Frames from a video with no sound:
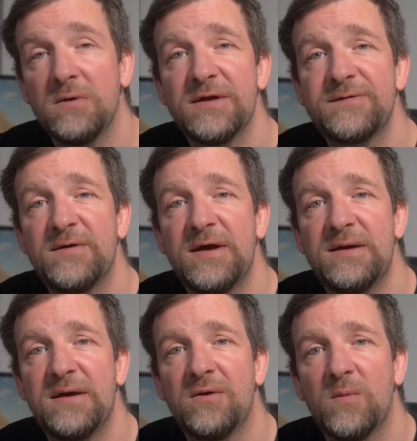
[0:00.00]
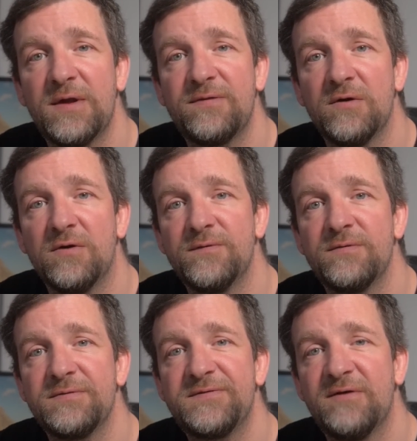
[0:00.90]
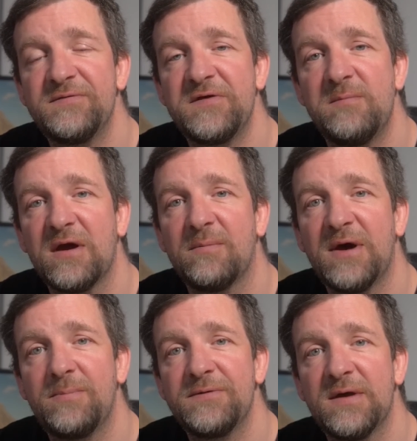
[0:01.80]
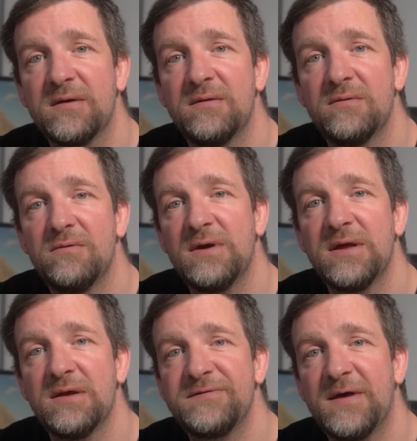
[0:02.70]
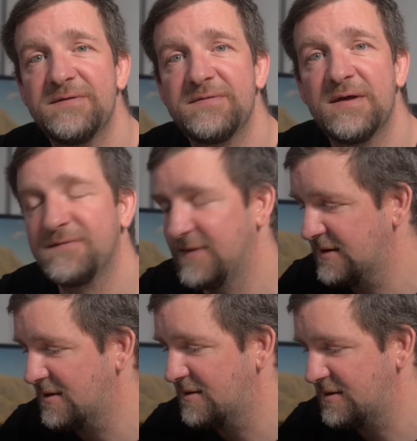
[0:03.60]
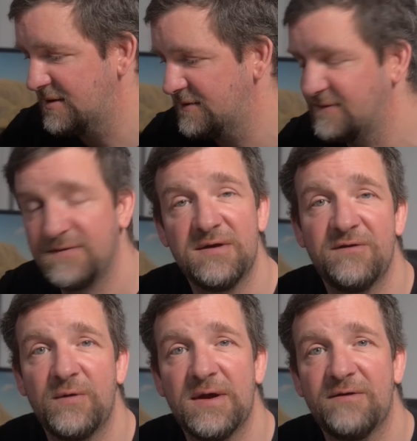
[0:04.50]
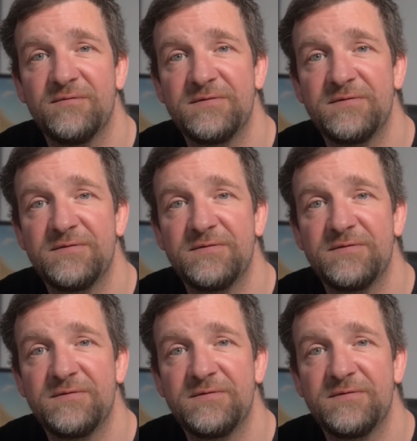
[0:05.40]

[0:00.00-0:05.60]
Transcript: let's try it now with the 170 megabyte per second regular sized SD card and see if we have the